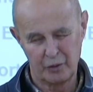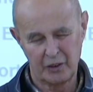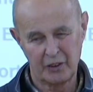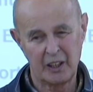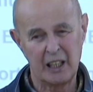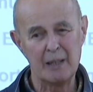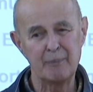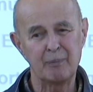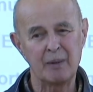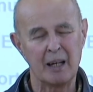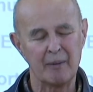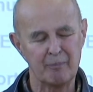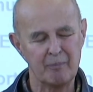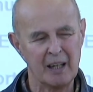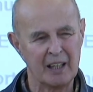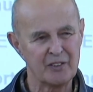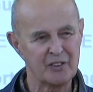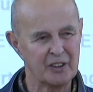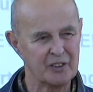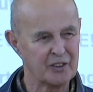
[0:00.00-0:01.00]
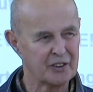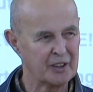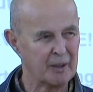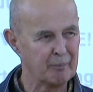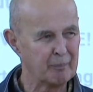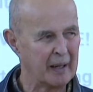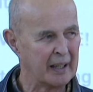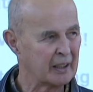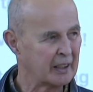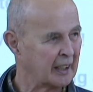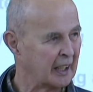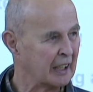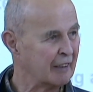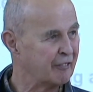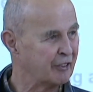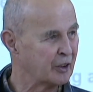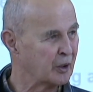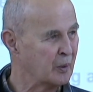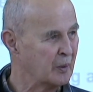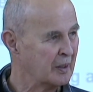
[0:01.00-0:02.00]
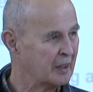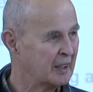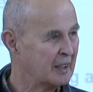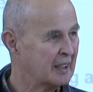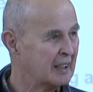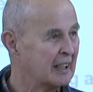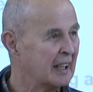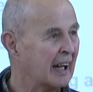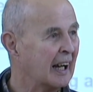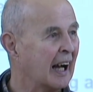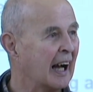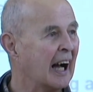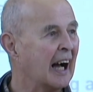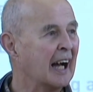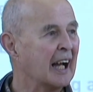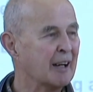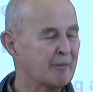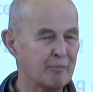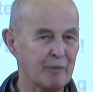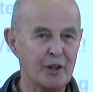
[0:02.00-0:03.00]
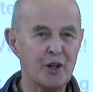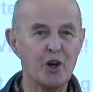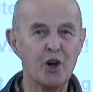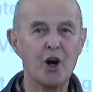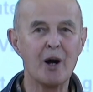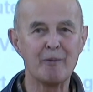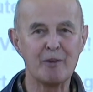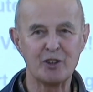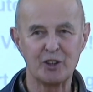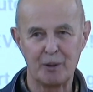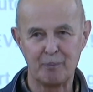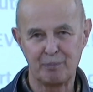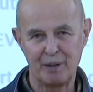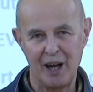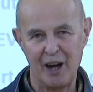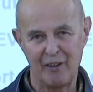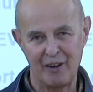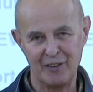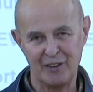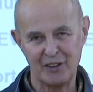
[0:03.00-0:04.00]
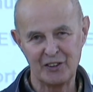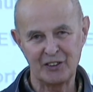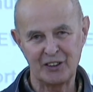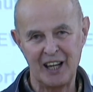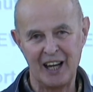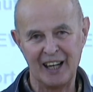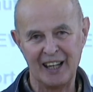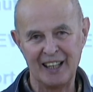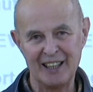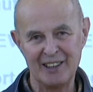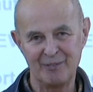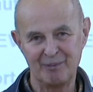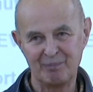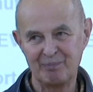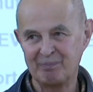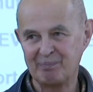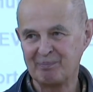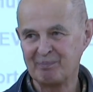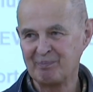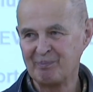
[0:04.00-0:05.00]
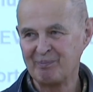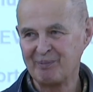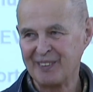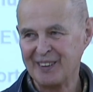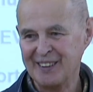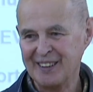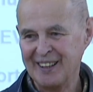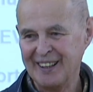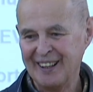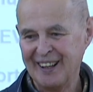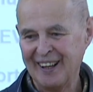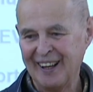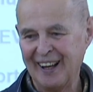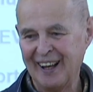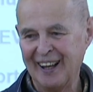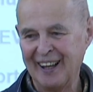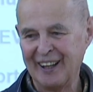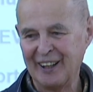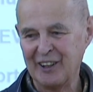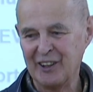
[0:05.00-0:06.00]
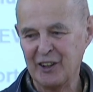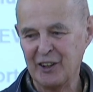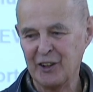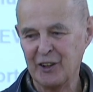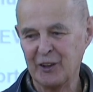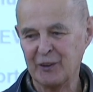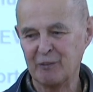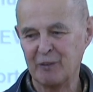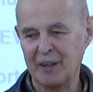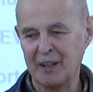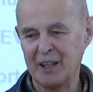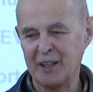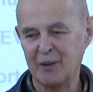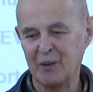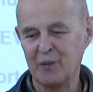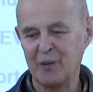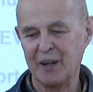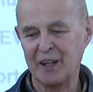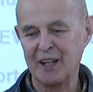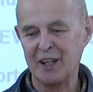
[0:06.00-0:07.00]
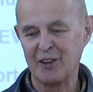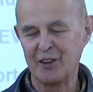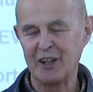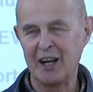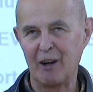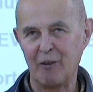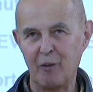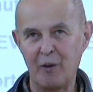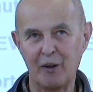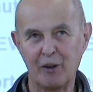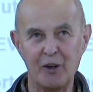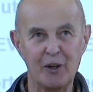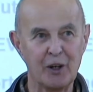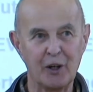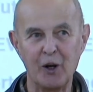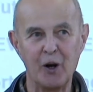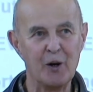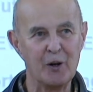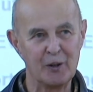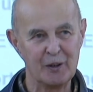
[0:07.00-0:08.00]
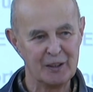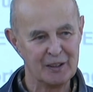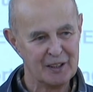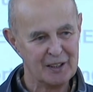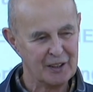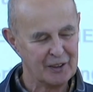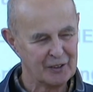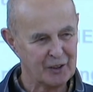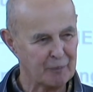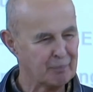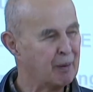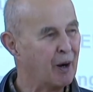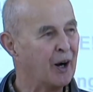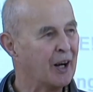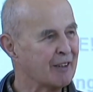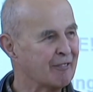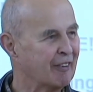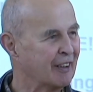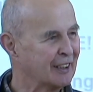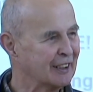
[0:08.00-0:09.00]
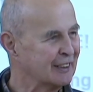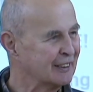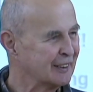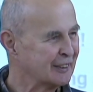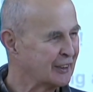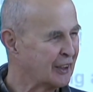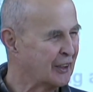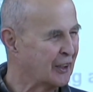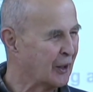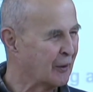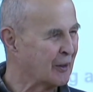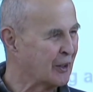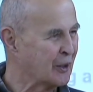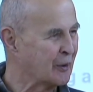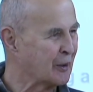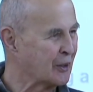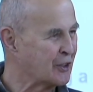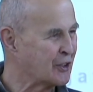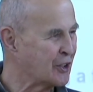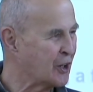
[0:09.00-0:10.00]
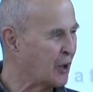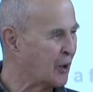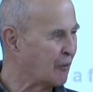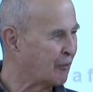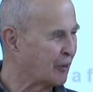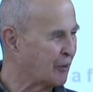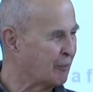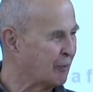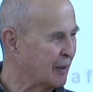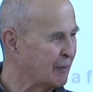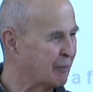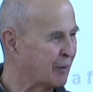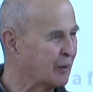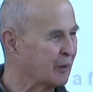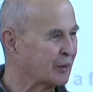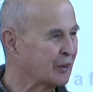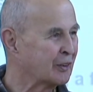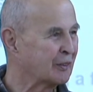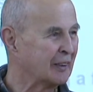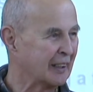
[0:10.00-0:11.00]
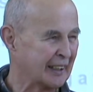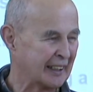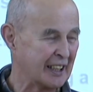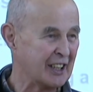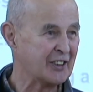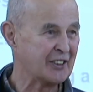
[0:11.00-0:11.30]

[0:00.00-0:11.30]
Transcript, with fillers: keep that message that Mike gave you. I am enormously proud of this guy. Uh, when, he, when he thought we were going to go to Pondville, you know, and do a show for people. Like he